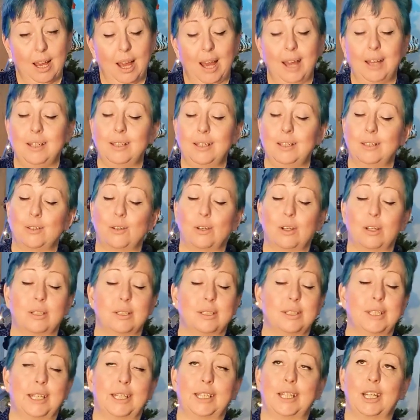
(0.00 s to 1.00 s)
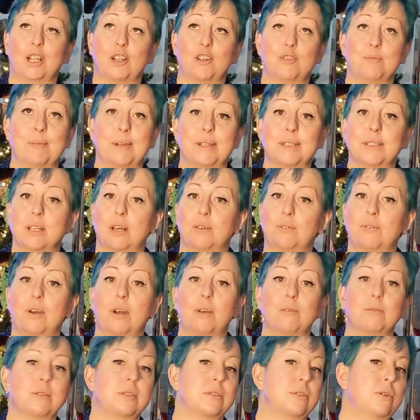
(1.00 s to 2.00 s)
I didn't know how to take care of myself.
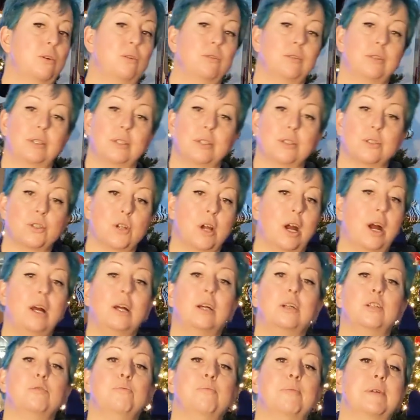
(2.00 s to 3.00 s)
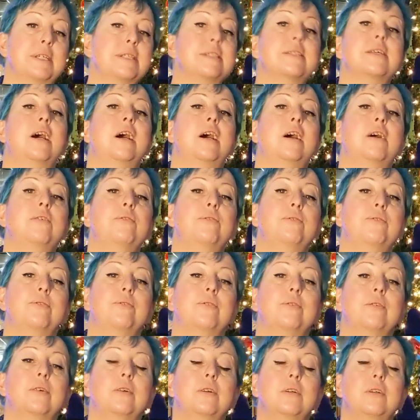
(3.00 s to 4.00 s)
I was only a child myself.
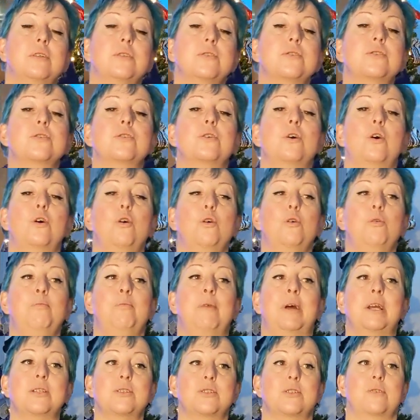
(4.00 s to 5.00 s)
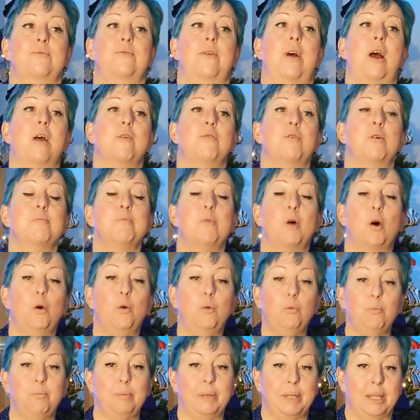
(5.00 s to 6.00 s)
And so my survival
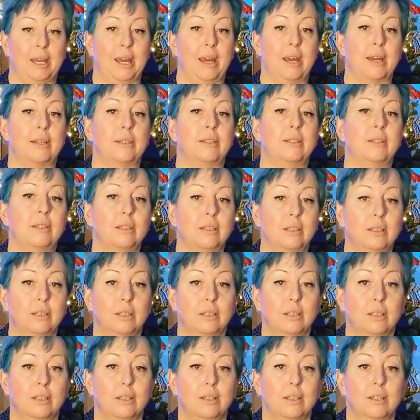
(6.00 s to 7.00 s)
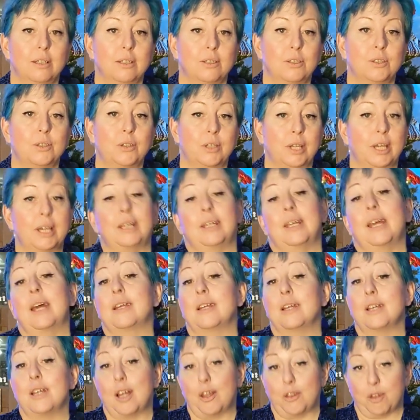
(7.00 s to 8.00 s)
mode began to get yet
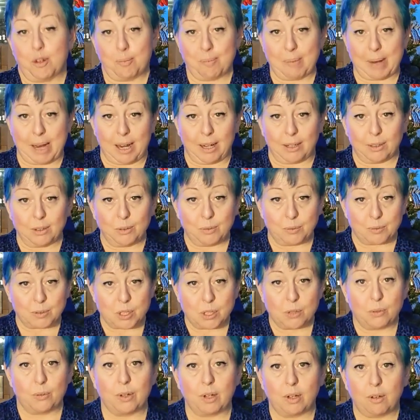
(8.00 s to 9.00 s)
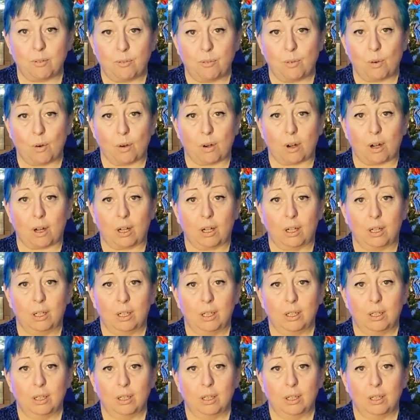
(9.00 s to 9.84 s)
another man who was 24